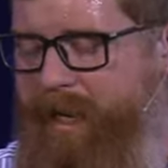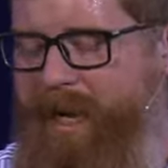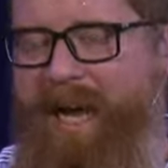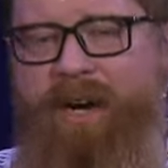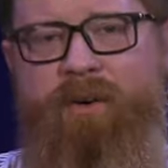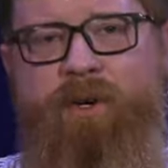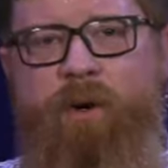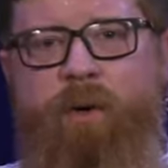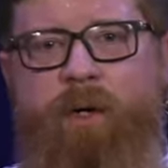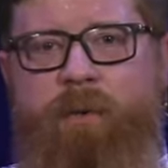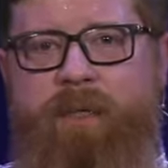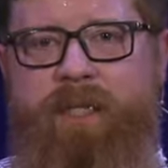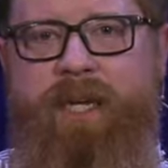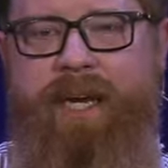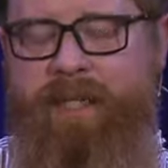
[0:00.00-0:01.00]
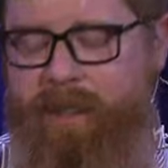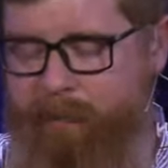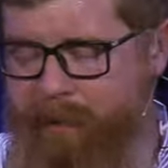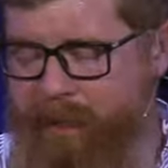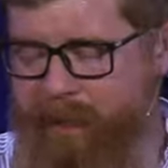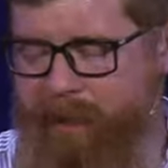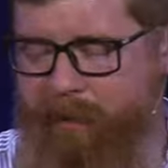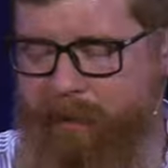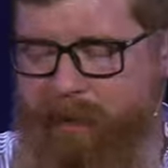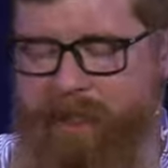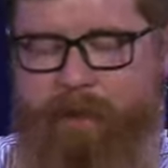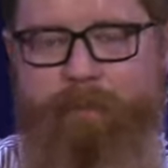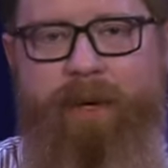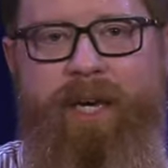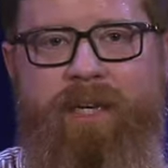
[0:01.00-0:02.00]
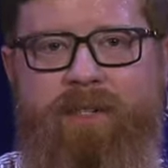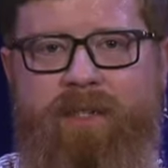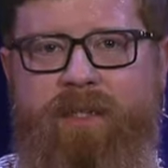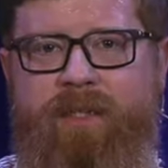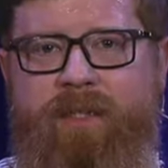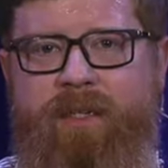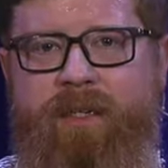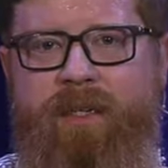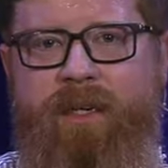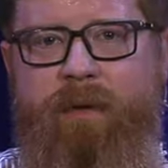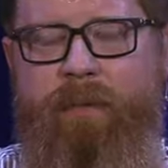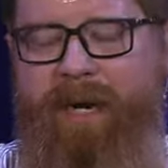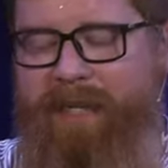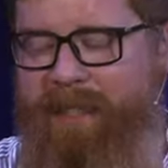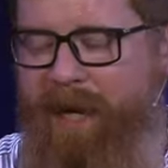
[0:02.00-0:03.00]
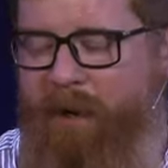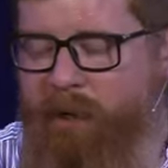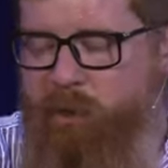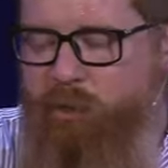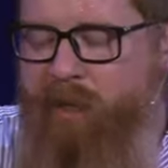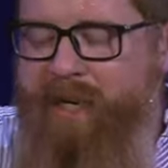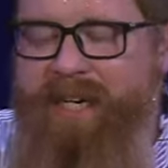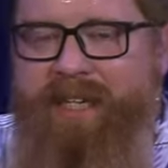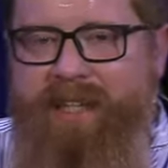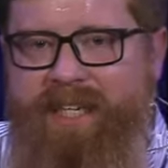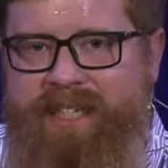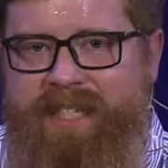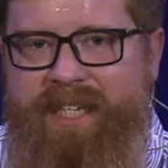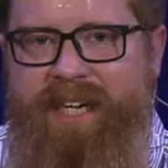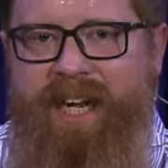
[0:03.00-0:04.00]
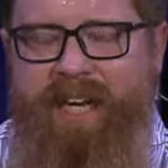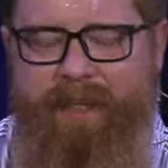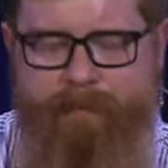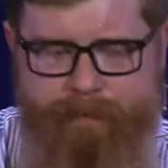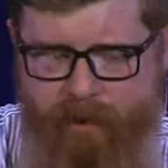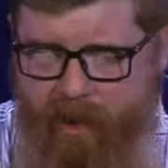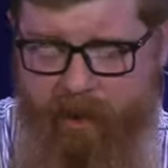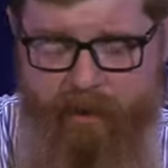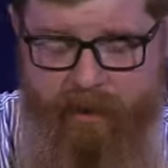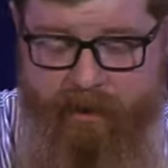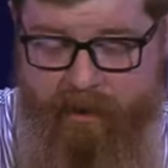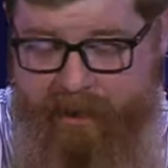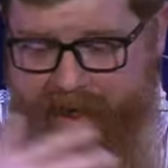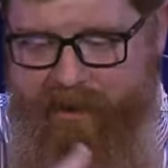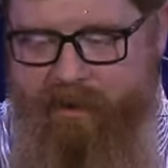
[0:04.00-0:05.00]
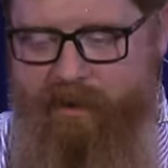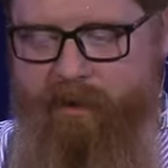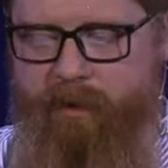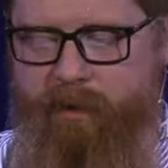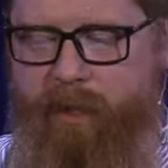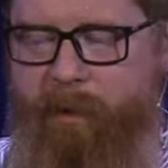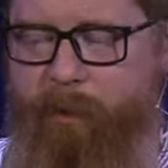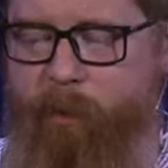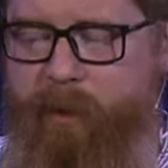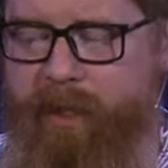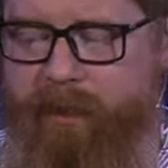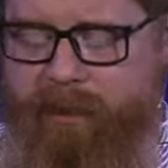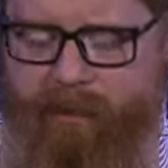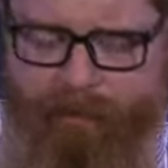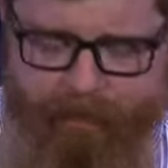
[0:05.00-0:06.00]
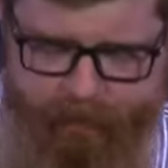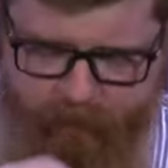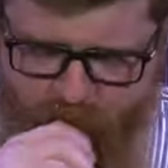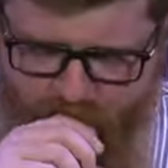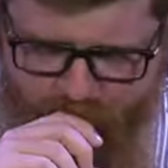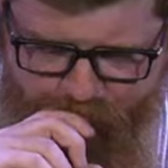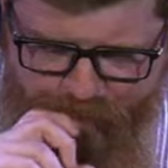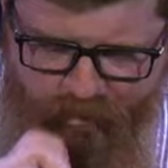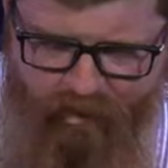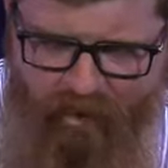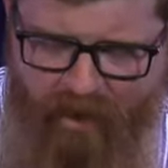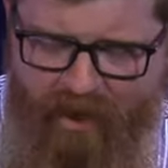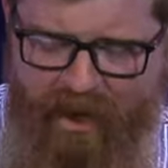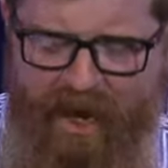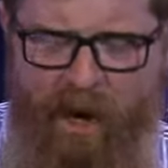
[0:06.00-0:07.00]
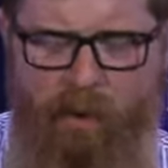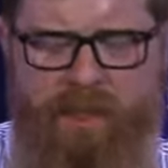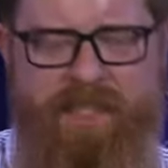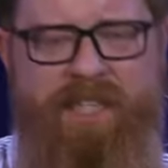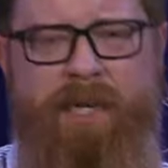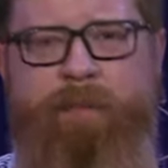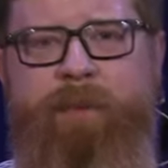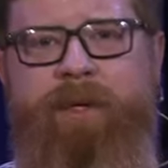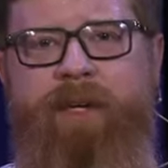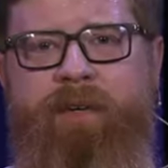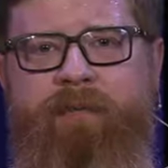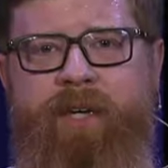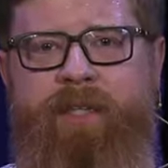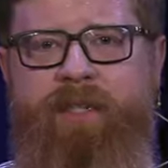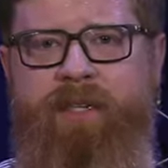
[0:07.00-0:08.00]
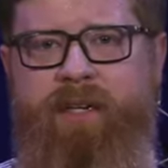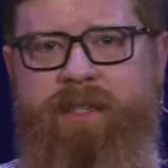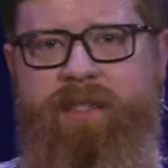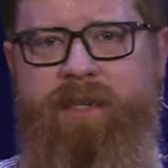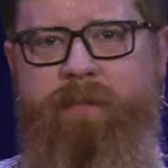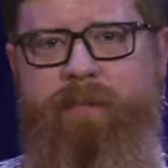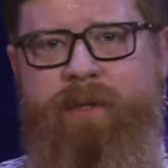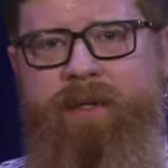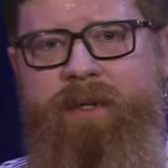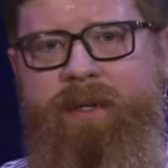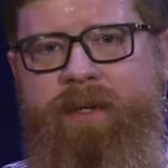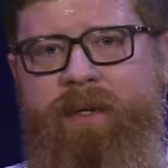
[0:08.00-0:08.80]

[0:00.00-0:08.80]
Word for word: I don't know what it was like to be in the, these pages, but as I was reading this today or this last couple weeks, I was deeply convicted on something.